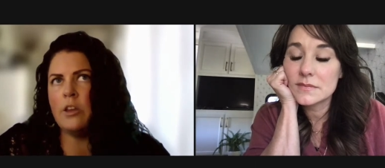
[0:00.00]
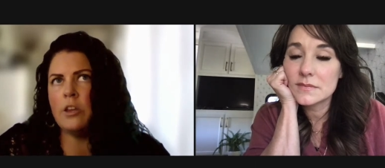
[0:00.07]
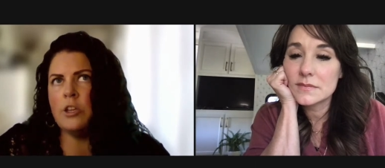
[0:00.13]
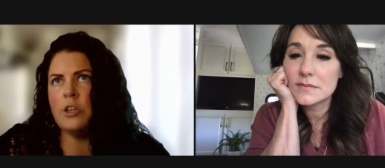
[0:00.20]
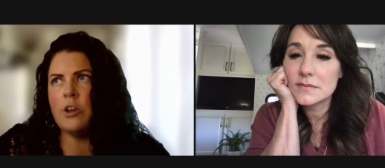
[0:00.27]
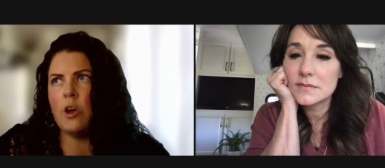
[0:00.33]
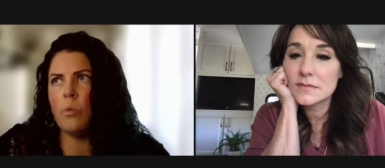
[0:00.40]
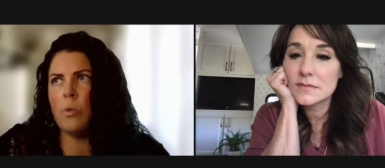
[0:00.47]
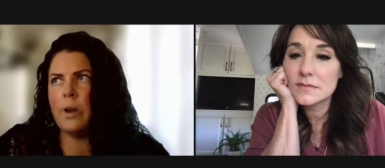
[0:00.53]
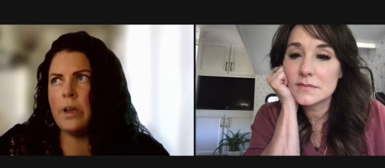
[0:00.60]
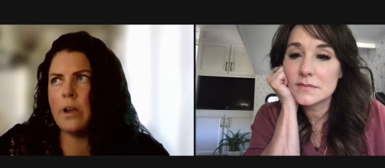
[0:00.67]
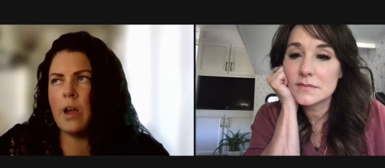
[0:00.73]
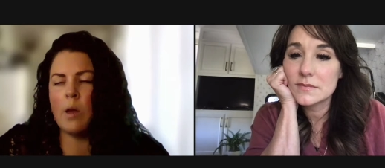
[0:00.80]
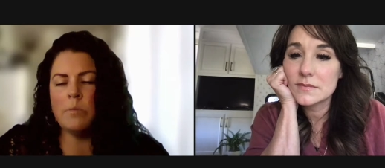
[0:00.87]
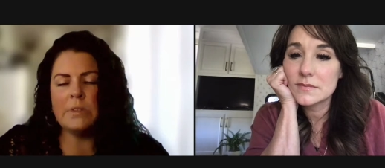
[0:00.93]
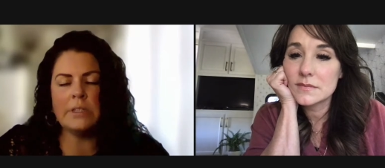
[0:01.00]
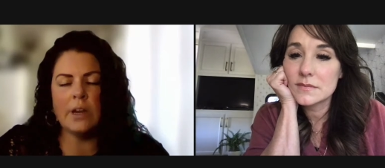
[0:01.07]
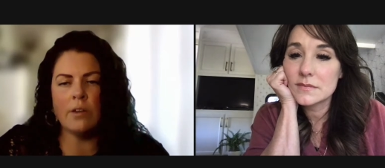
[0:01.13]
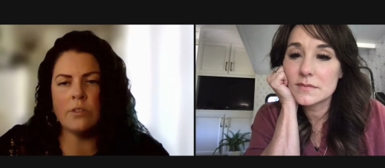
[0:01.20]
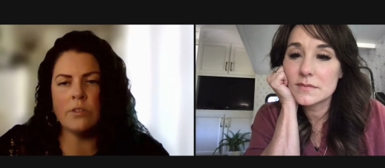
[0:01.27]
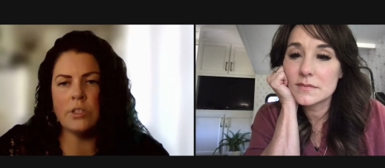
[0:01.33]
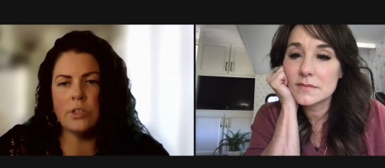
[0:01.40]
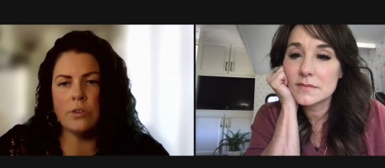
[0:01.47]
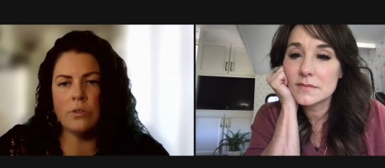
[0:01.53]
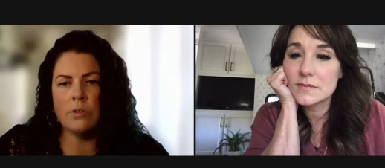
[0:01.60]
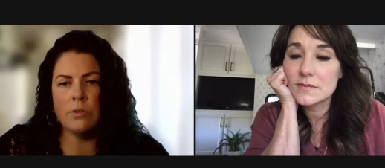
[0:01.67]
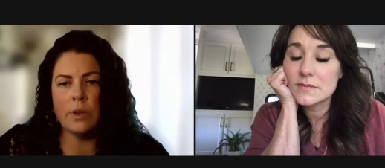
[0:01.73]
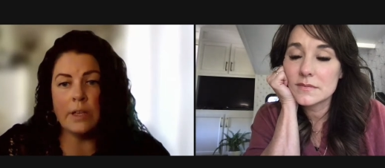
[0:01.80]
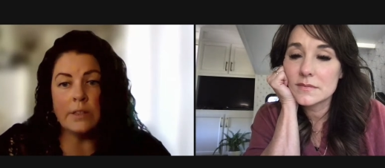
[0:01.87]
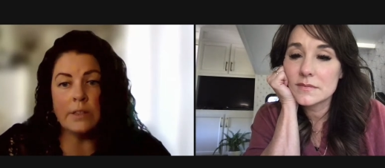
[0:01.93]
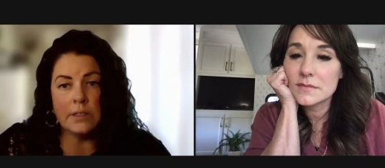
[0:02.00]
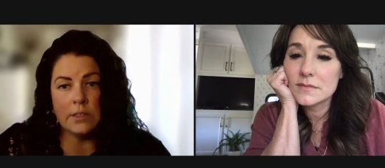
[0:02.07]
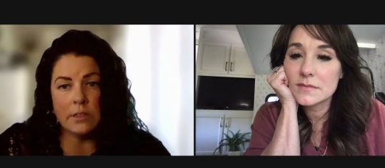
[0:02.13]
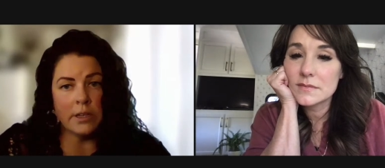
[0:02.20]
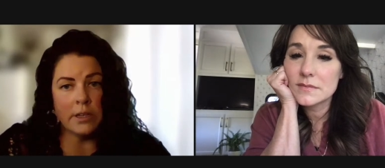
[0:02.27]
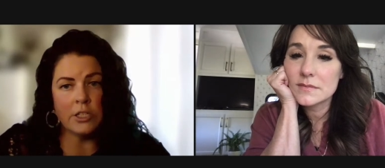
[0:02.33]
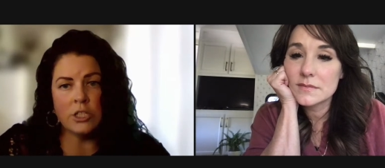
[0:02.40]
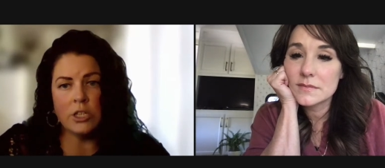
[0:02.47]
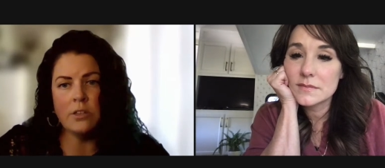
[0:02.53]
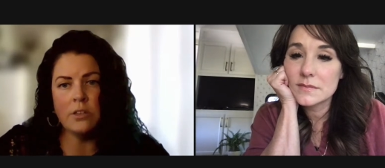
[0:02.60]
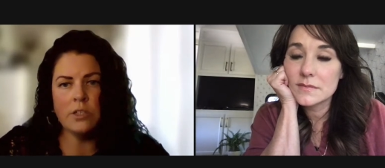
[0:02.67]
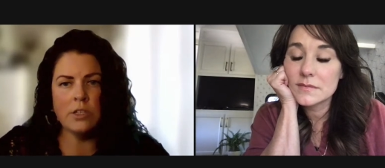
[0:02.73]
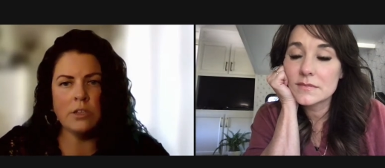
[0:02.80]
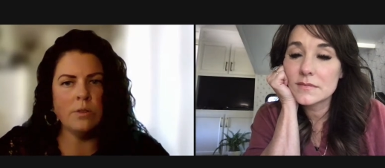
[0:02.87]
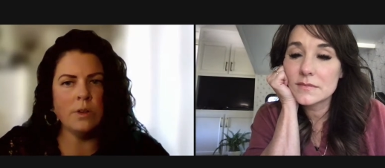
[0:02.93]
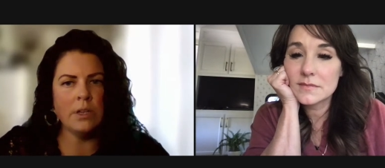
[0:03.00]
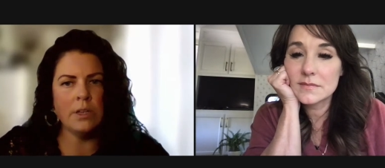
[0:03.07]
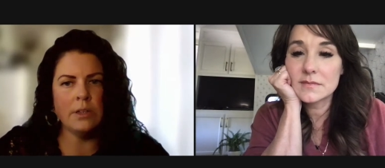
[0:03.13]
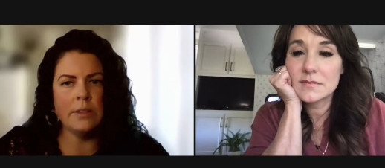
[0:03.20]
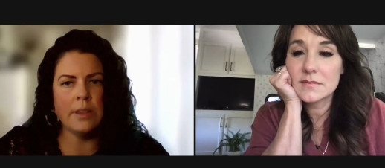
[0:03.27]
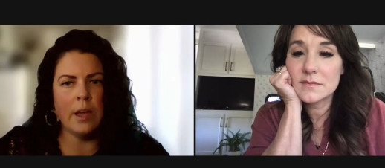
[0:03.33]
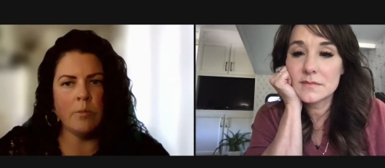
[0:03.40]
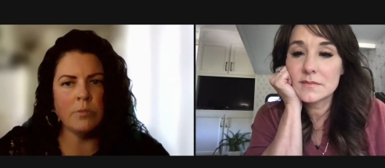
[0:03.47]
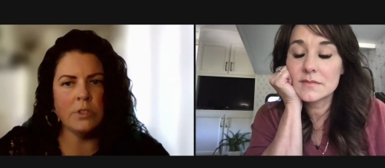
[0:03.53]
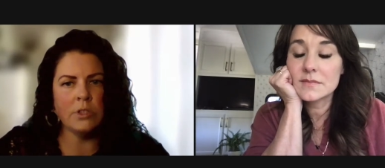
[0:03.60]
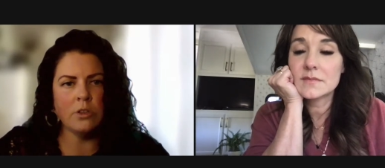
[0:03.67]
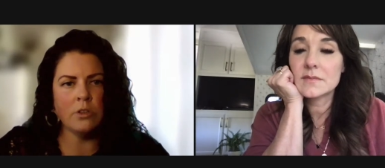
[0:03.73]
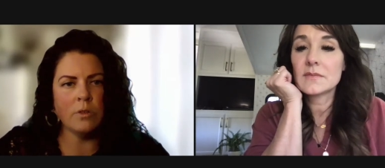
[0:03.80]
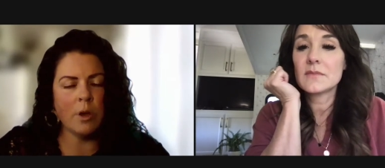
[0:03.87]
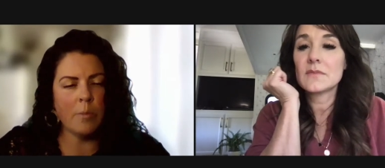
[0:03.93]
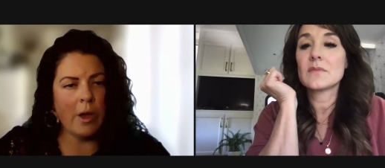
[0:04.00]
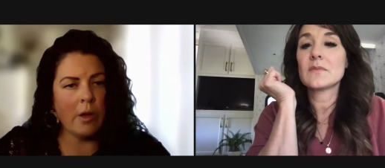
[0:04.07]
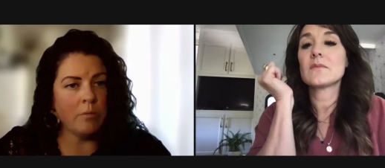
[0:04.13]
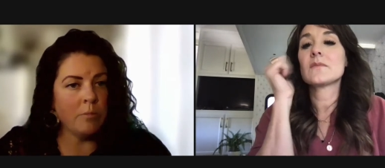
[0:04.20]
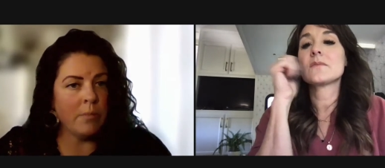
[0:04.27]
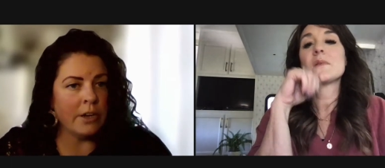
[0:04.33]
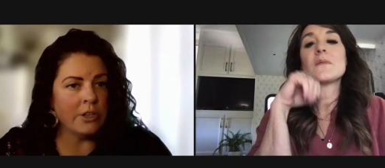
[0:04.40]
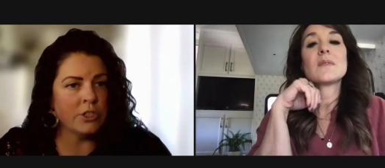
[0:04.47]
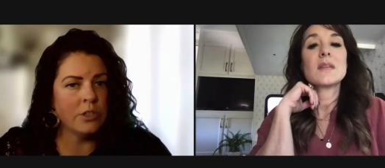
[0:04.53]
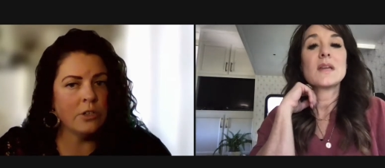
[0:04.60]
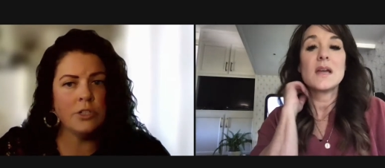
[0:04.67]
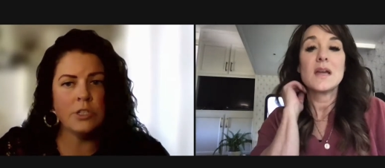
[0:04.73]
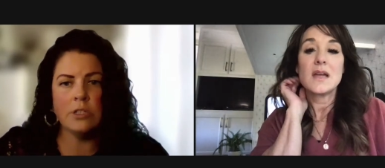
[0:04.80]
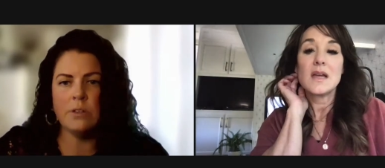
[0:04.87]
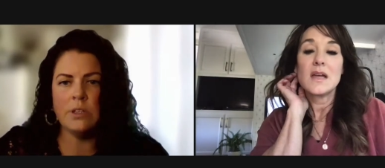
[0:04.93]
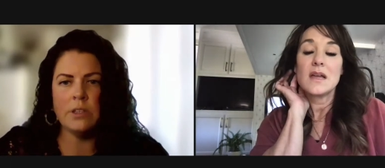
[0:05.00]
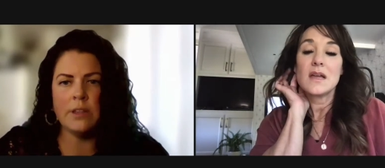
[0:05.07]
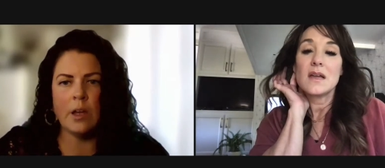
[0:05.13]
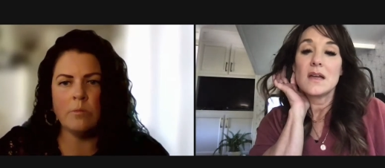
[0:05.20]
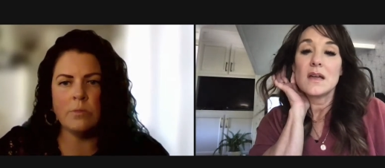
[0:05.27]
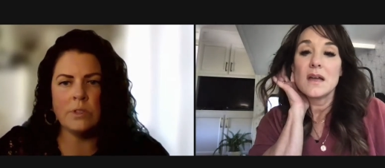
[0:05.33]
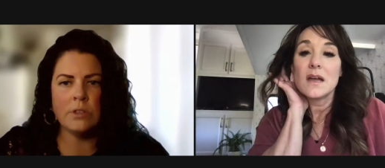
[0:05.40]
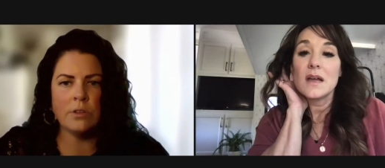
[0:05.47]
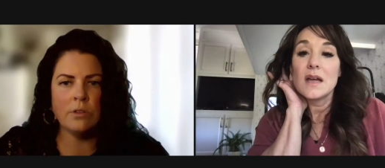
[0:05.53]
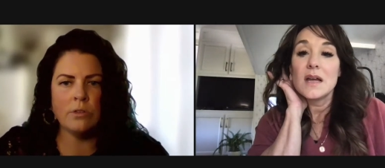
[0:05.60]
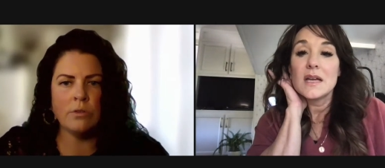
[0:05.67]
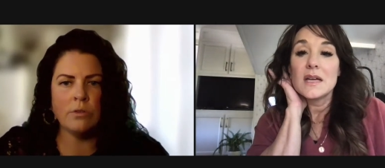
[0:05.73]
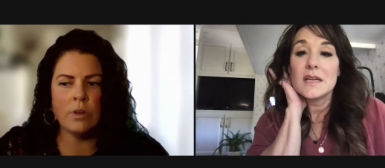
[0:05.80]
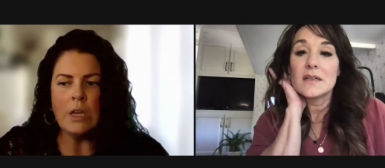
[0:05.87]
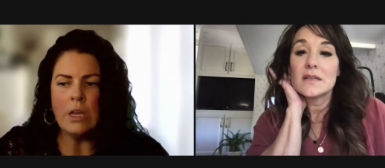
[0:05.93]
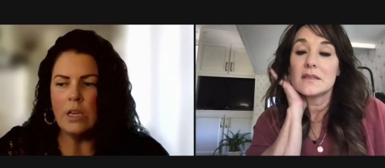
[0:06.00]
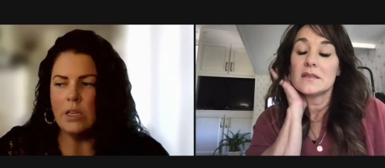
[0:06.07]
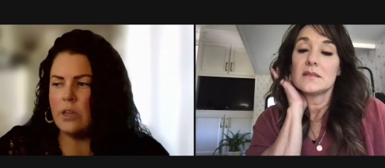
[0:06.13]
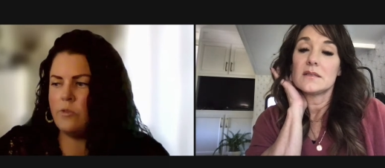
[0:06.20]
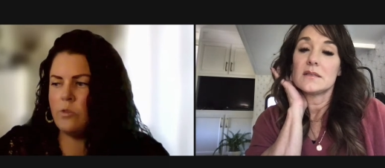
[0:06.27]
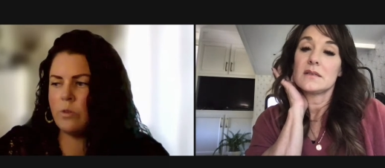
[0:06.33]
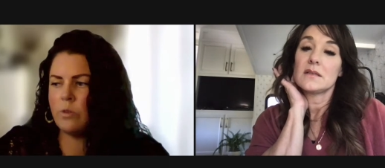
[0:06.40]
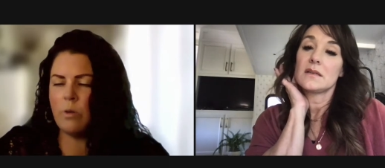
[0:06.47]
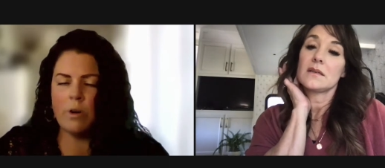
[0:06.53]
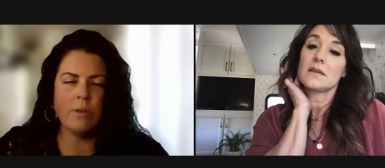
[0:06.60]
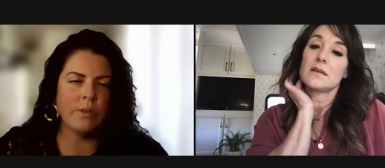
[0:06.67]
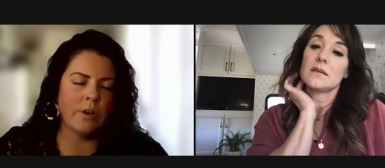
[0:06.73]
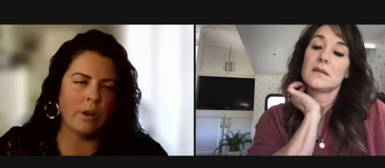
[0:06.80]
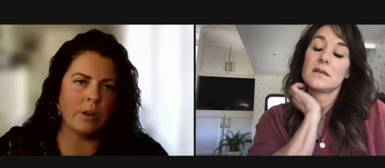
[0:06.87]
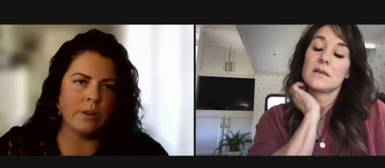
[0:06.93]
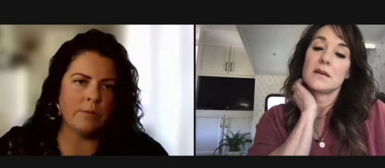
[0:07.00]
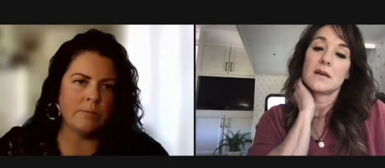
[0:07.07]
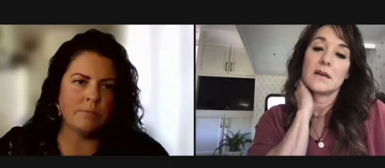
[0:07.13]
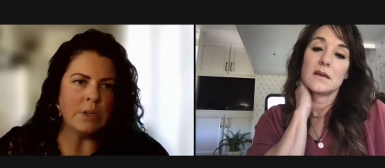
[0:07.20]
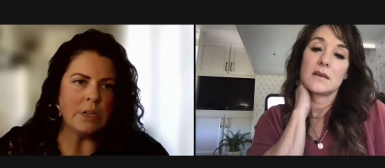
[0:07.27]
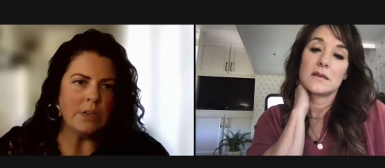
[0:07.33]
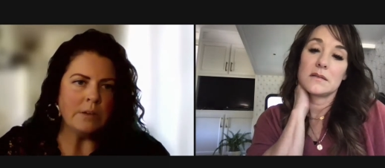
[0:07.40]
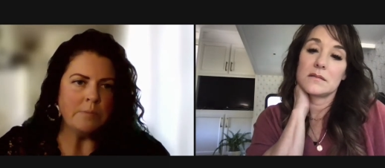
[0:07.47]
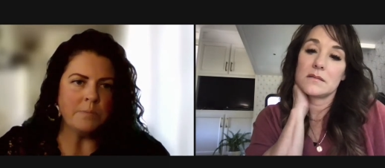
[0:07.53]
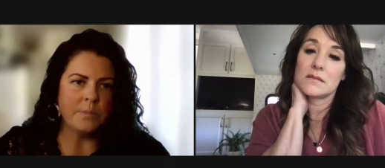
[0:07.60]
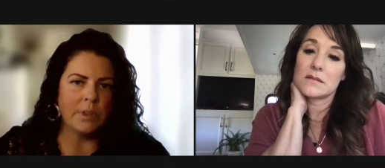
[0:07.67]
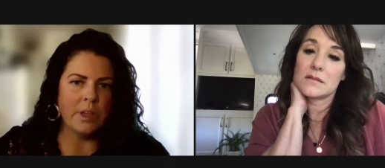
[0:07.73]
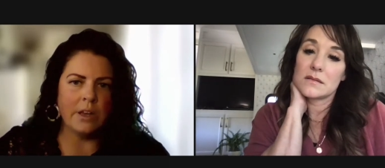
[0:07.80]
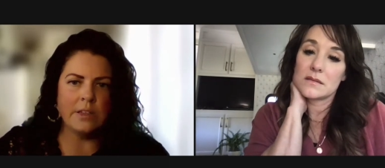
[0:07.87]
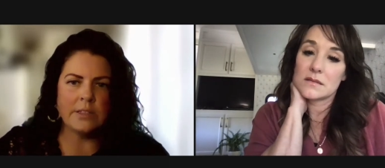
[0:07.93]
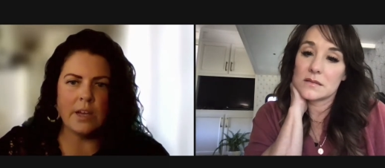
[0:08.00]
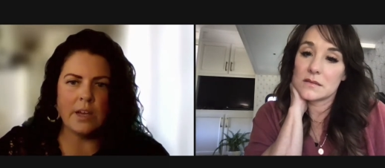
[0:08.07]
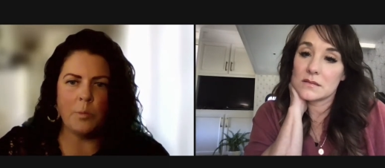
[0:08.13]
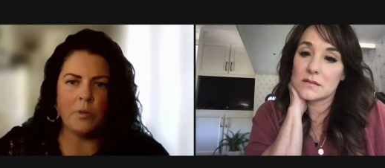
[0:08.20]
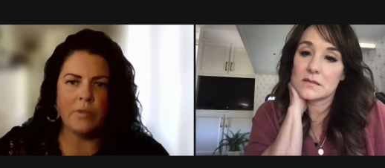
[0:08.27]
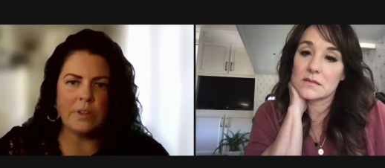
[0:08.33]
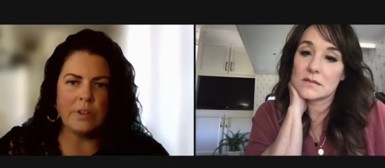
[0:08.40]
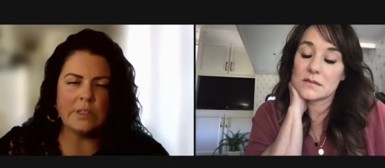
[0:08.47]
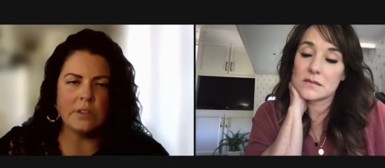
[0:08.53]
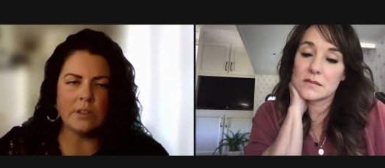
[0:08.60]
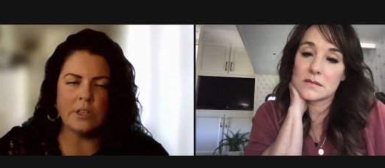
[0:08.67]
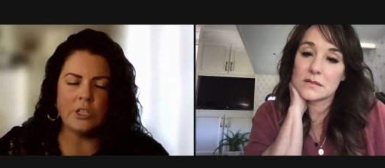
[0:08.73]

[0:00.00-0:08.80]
Speaker 1: then you know when it comes down to installation do you mm-hmm. need them to come out and measure do you need them to give you a quote on any type of